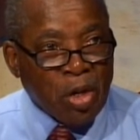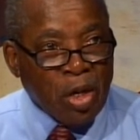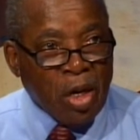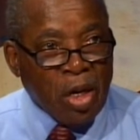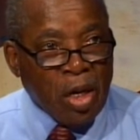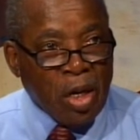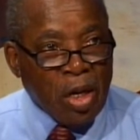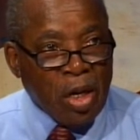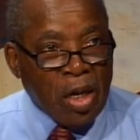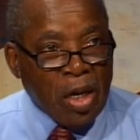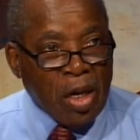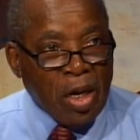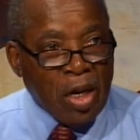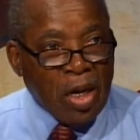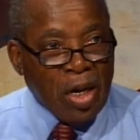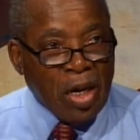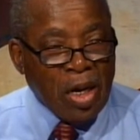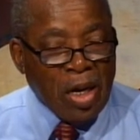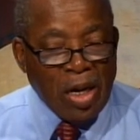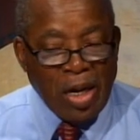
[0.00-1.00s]

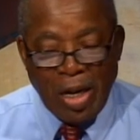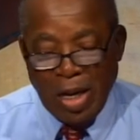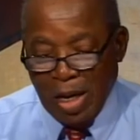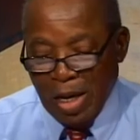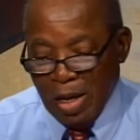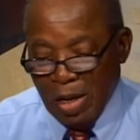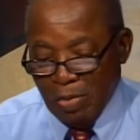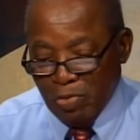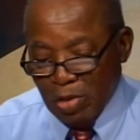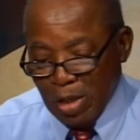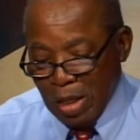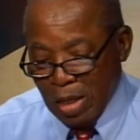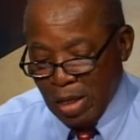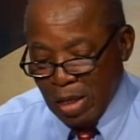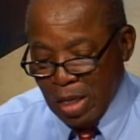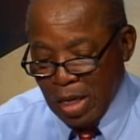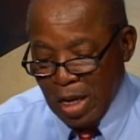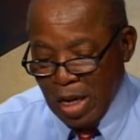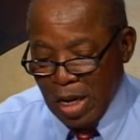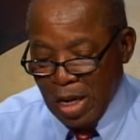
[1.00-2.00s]

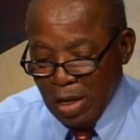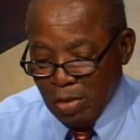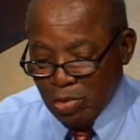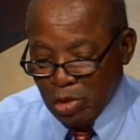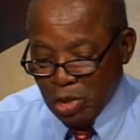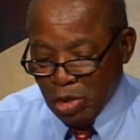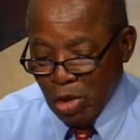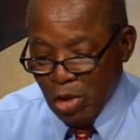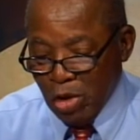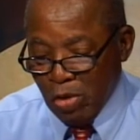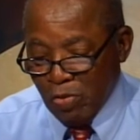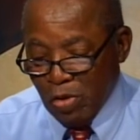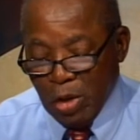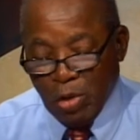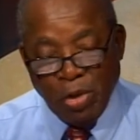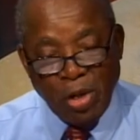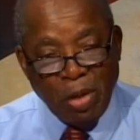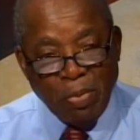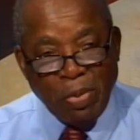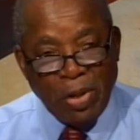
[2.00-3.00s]
I have served
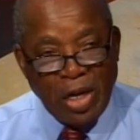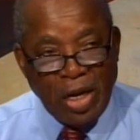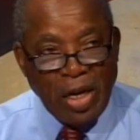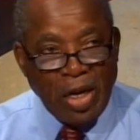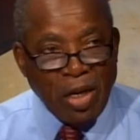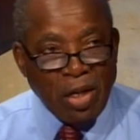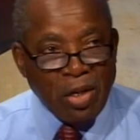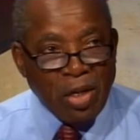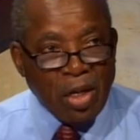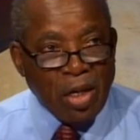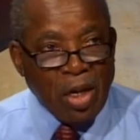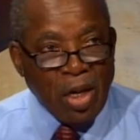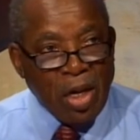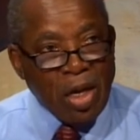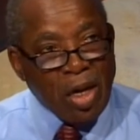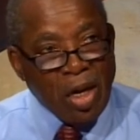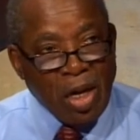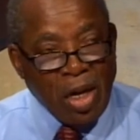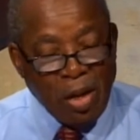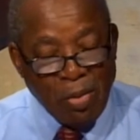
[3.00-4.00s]
on the
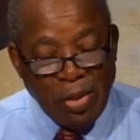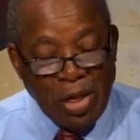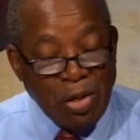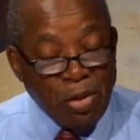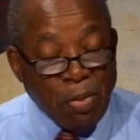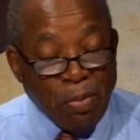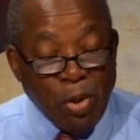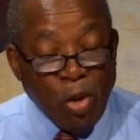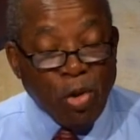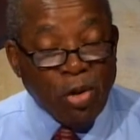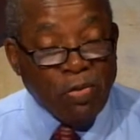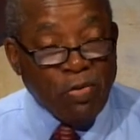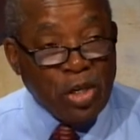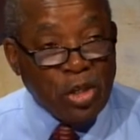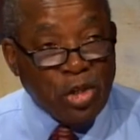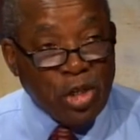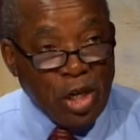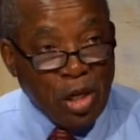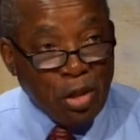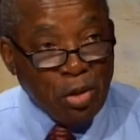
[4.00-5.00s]
the Board of
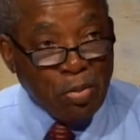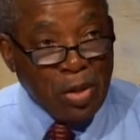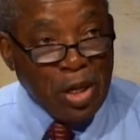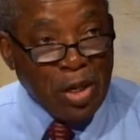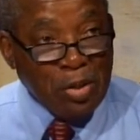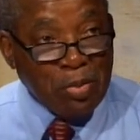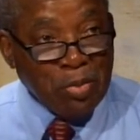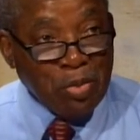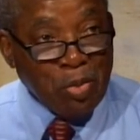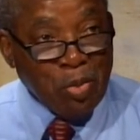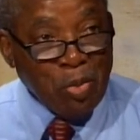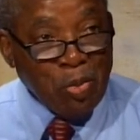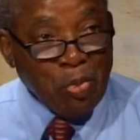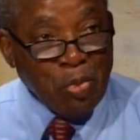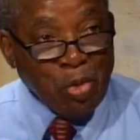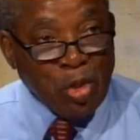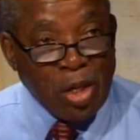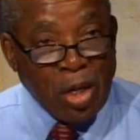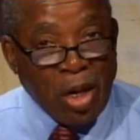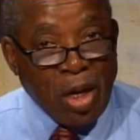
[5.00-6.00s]
Adjustment.
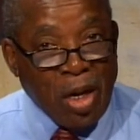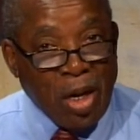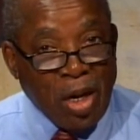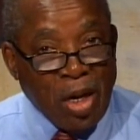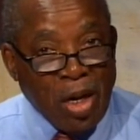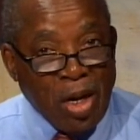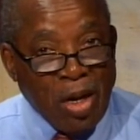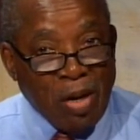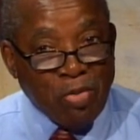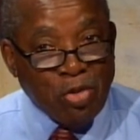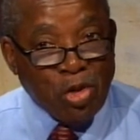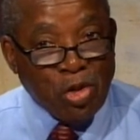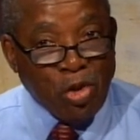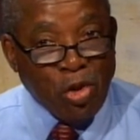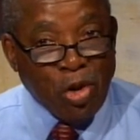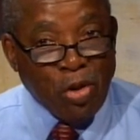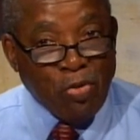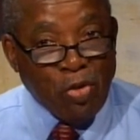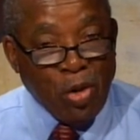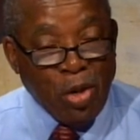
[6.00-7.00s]
I've
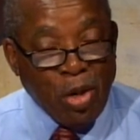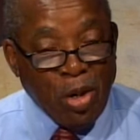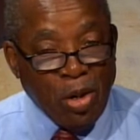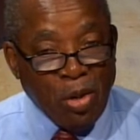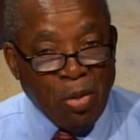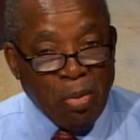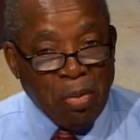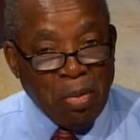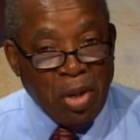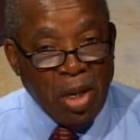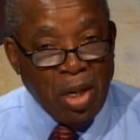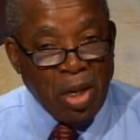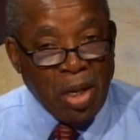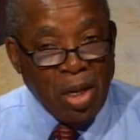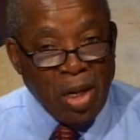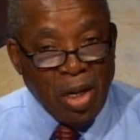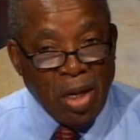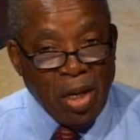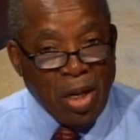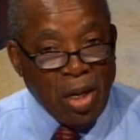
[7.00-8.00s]
served on
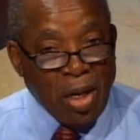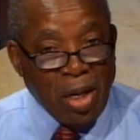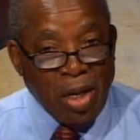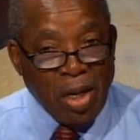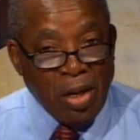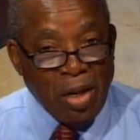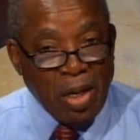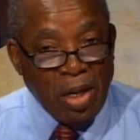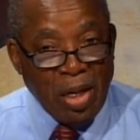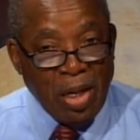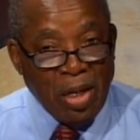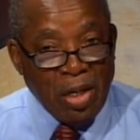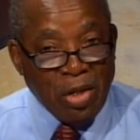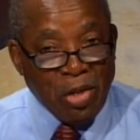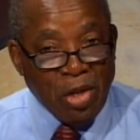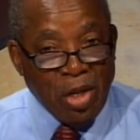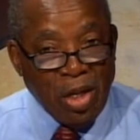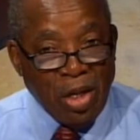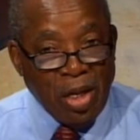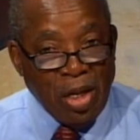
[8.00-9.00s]

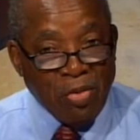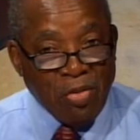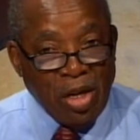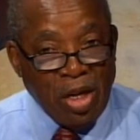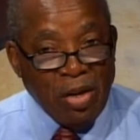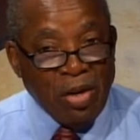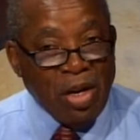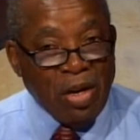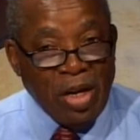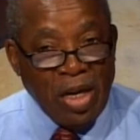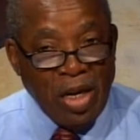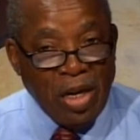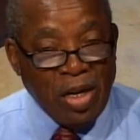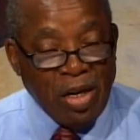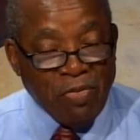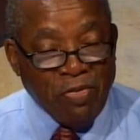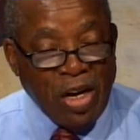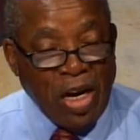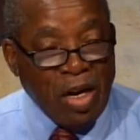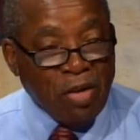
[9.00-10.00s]
an
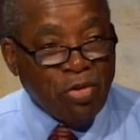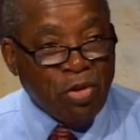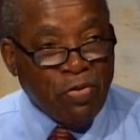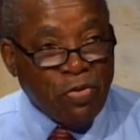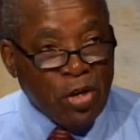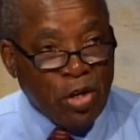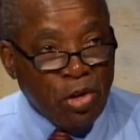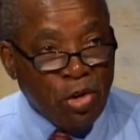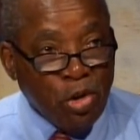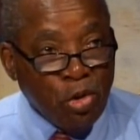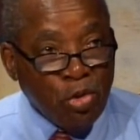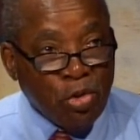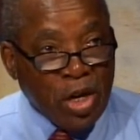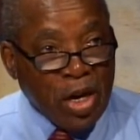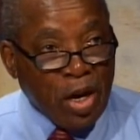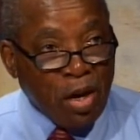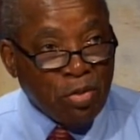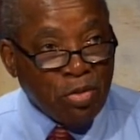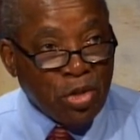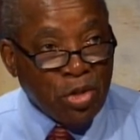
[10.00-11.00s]
advisor for the youth
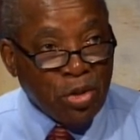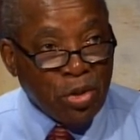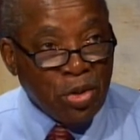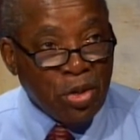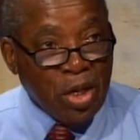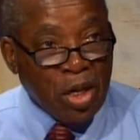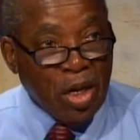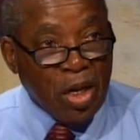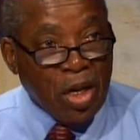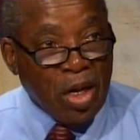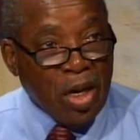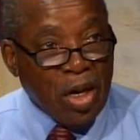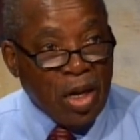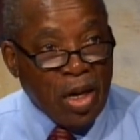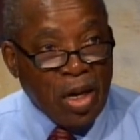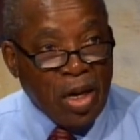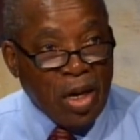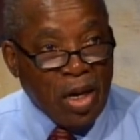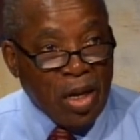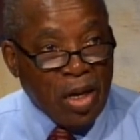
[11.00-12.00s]
counselor,
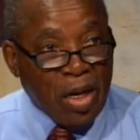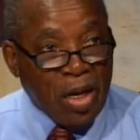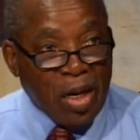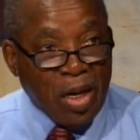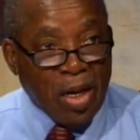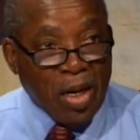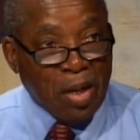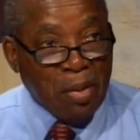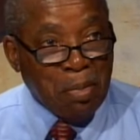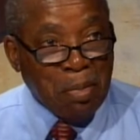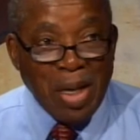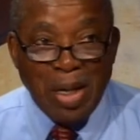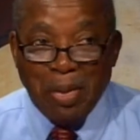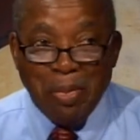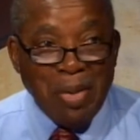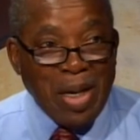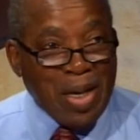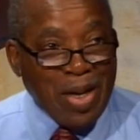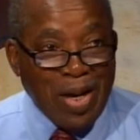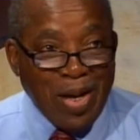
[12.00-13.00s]
and
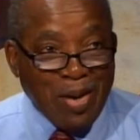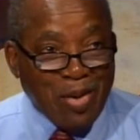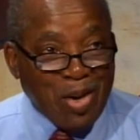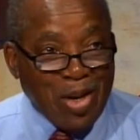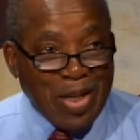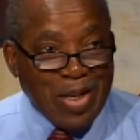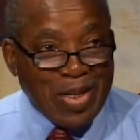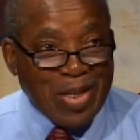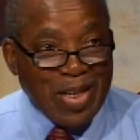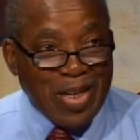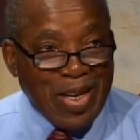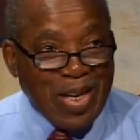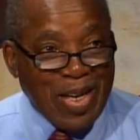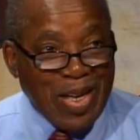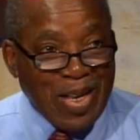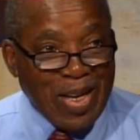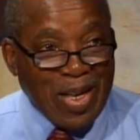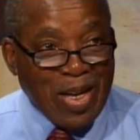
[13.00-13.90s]
many areas. Yeah.